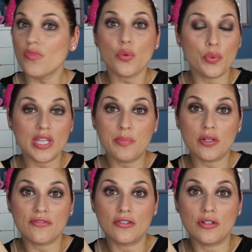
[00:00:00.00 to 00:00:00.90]
Really
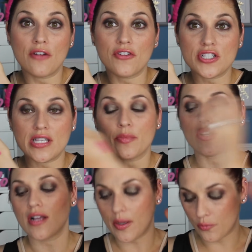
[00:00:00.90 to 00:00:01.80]
beautiful for
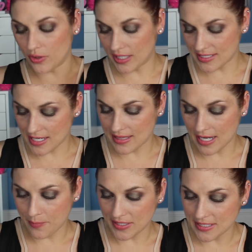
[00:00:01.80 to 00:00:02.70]
summer. I'm really excited that
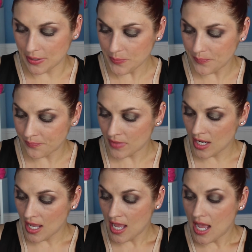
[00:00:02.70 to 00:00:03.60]
I picked it up.
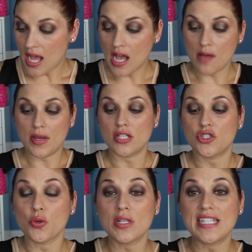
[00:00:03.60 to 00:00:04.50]

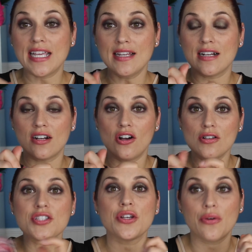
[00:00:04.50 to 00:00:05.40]
Jordana
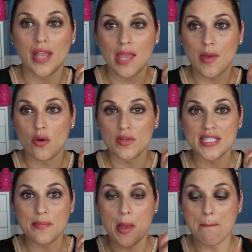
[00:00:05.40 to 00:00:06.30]
also came out with
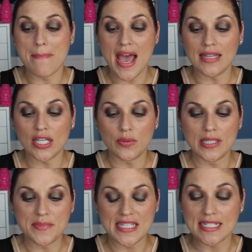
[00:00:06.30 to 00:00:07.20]
some matte liquid
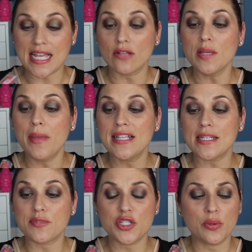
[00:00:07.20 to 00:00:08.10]
lipsticks. I only picked
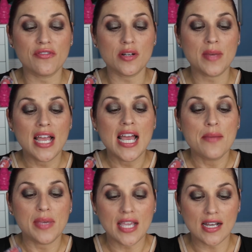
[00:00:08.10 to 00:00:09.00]
up 2 of them
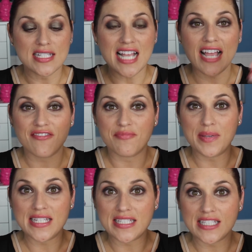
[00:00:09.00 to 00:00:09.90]
because I've
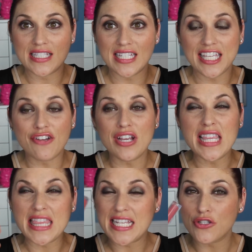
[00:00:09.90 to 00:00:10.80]
been hearing
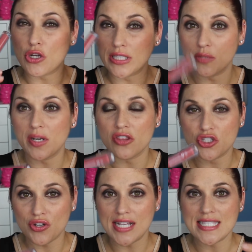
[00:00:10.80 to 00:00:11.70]
that these are a little bit on the
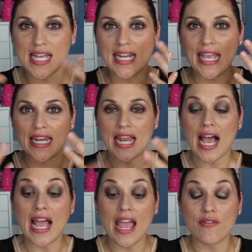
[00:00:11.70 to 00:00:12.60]
dry side, and
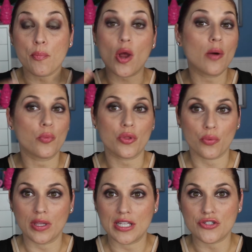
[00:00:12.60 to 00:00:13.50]
I have a problem with
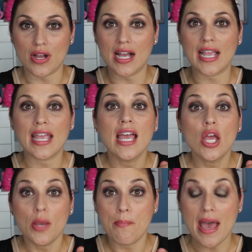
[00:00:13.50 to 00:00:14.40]
really dry
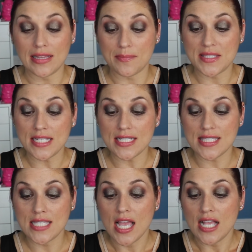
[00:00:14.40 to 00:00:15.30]
matte
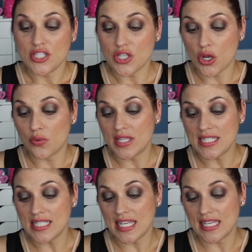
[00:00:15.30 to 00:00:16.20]
lipsticks. So
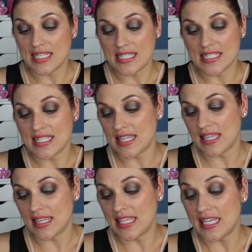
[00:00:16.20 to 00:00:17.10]
this is
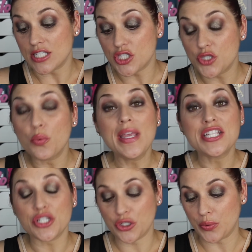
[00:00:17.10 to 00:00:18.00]
the
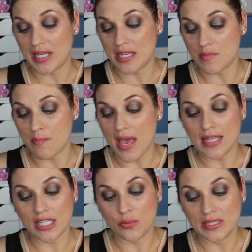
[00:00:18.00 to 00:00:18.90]
Sweet Cream
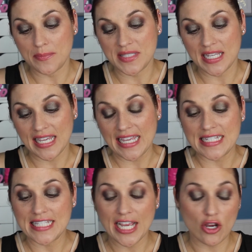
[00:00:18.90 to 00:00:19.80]
Matte Liquid Lipstick
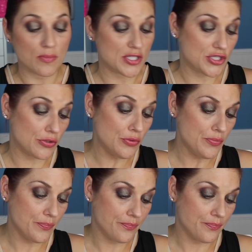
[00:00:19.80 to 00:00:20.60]
in Tiramisu.